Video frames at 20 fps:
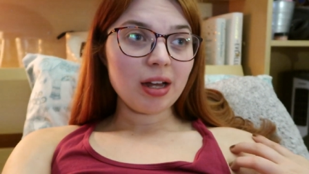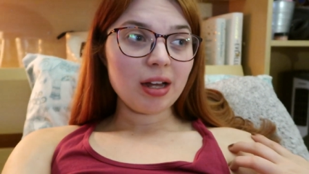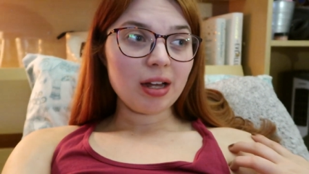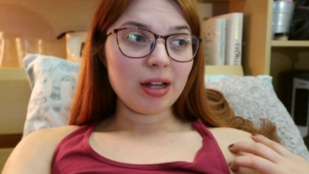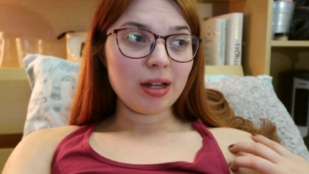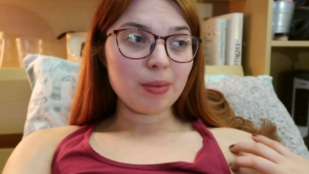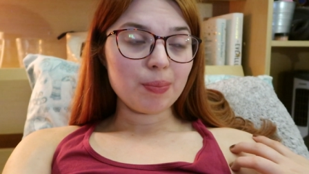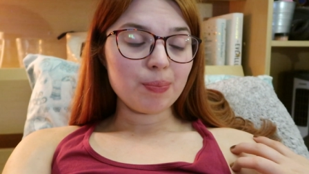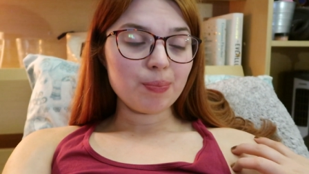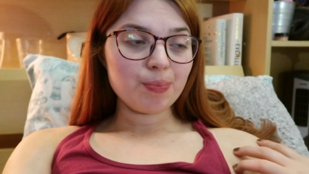
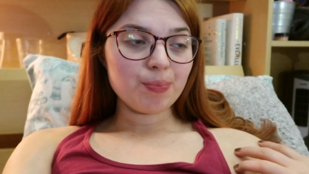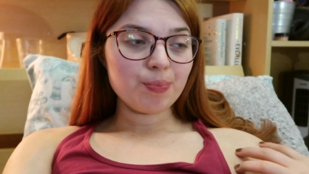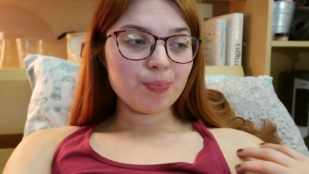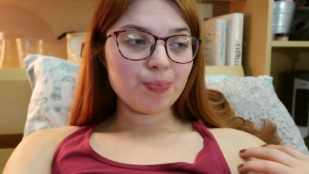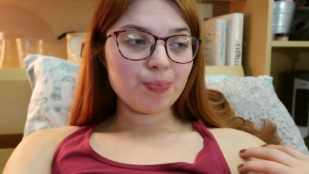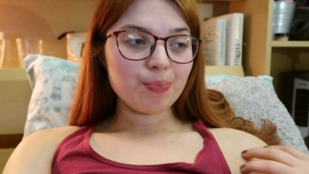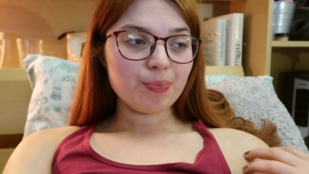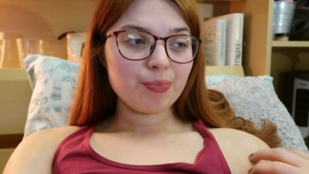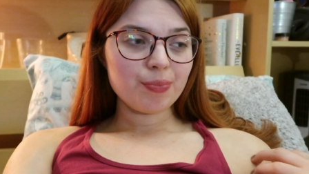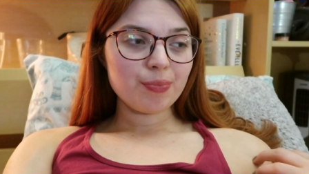
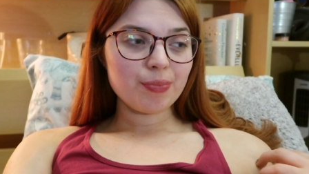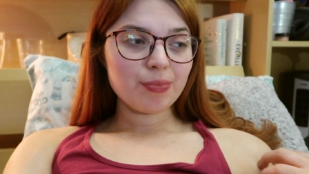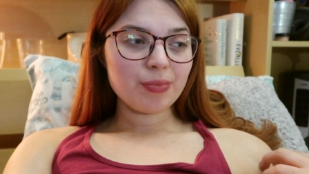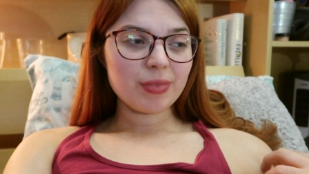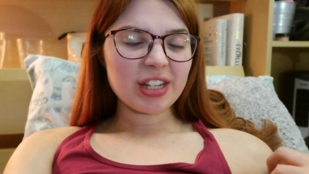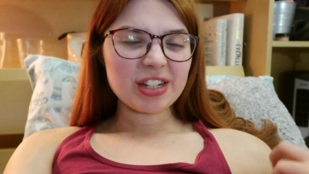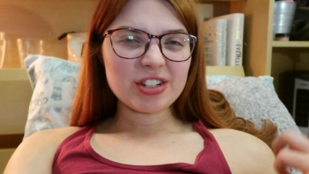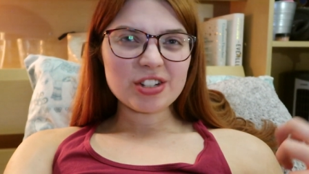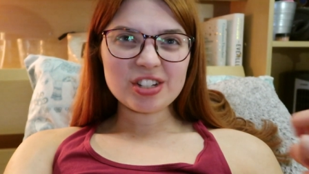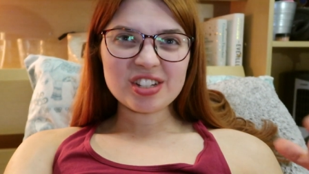
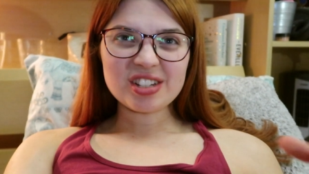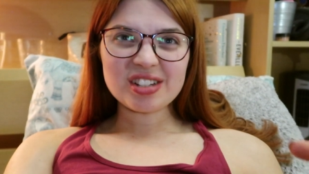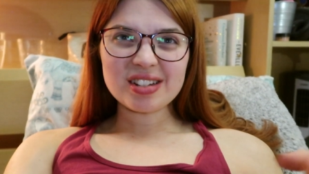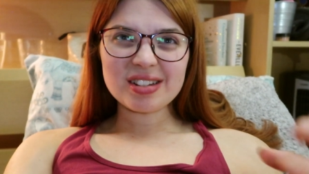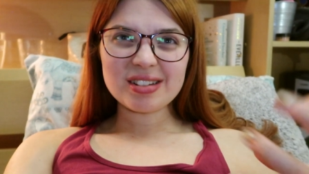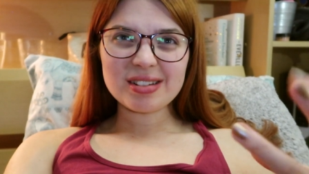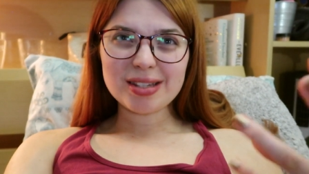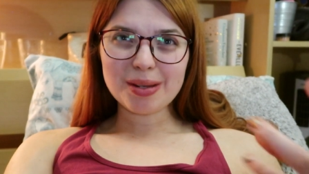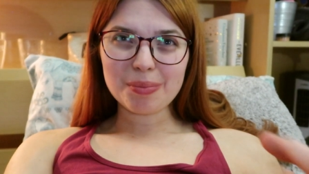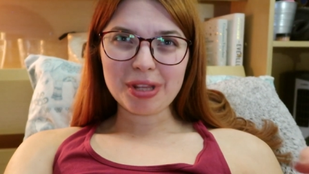There's
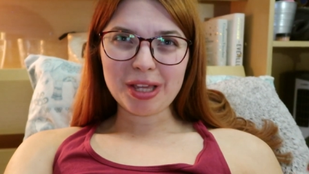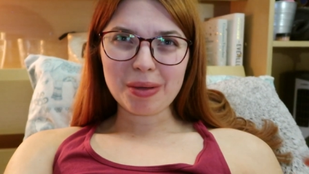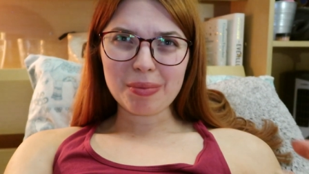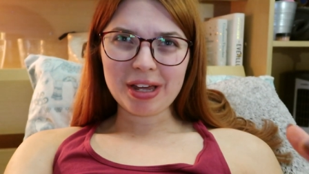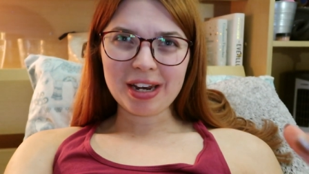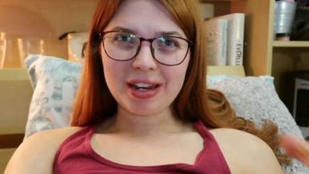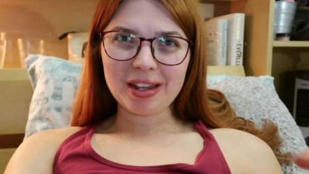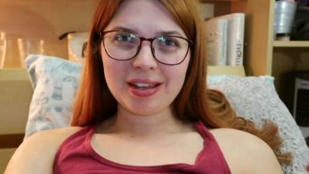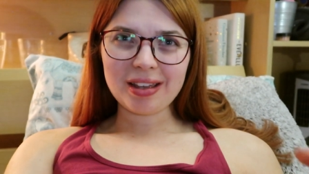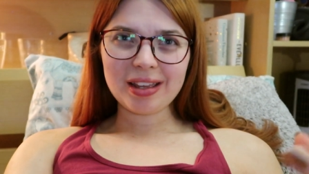just something
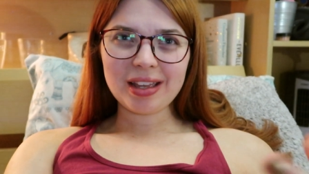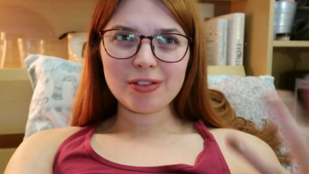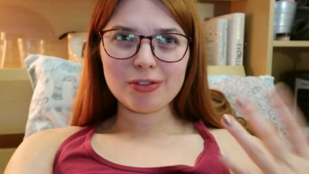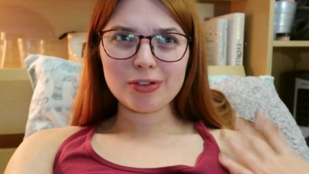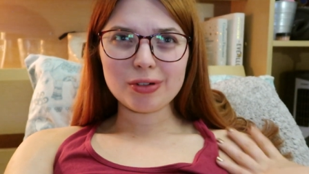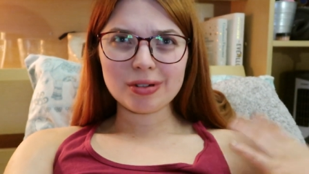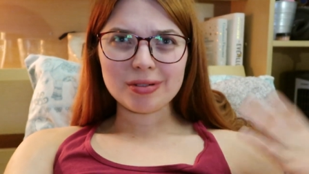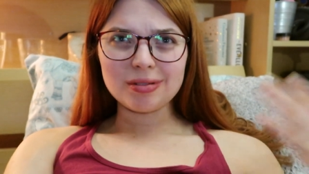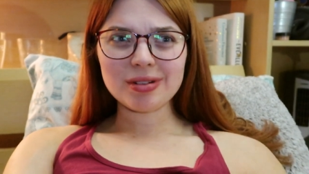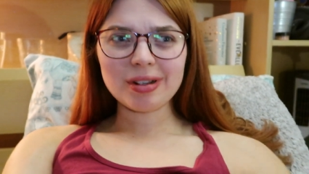about it,
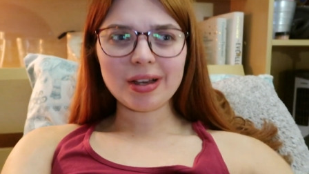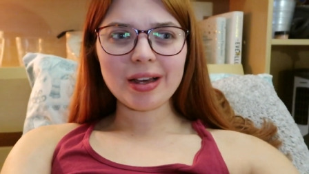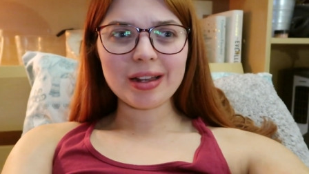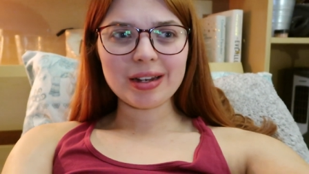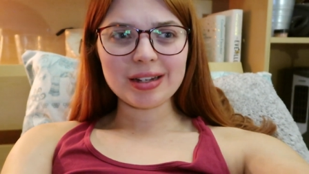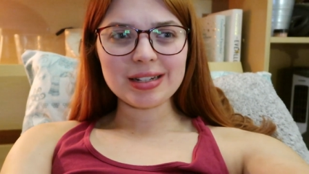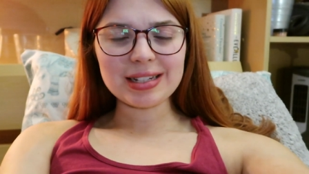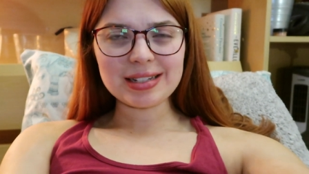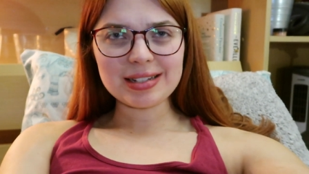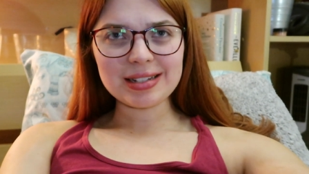even
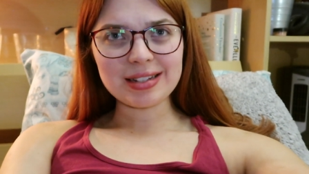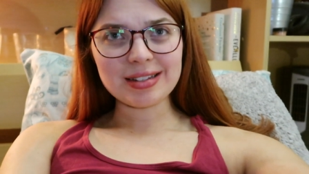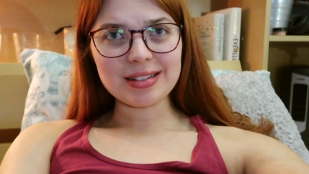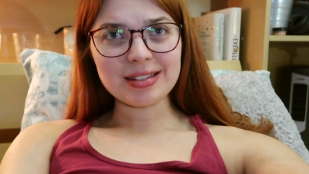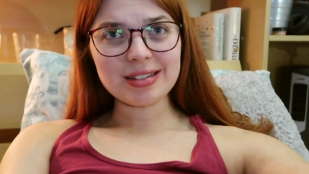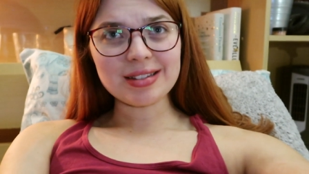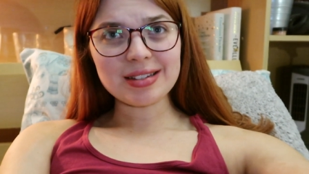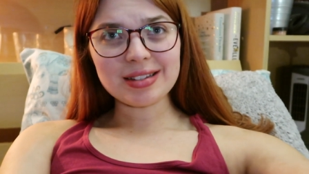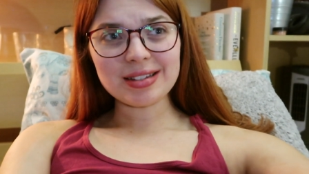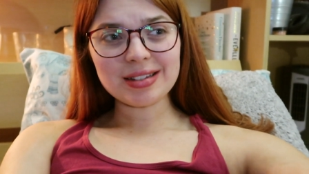at a
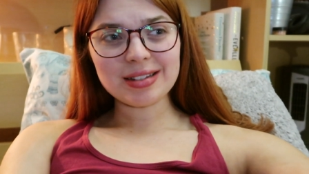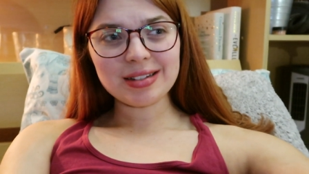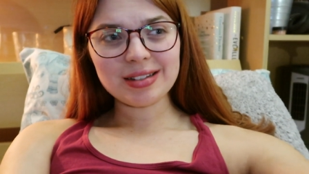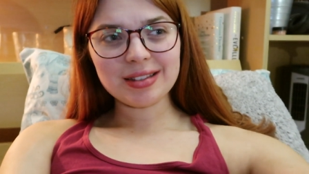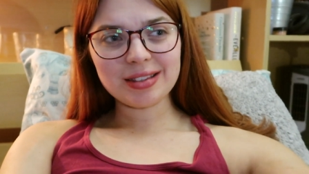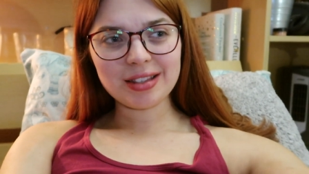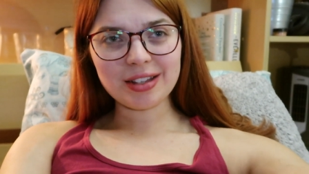distance,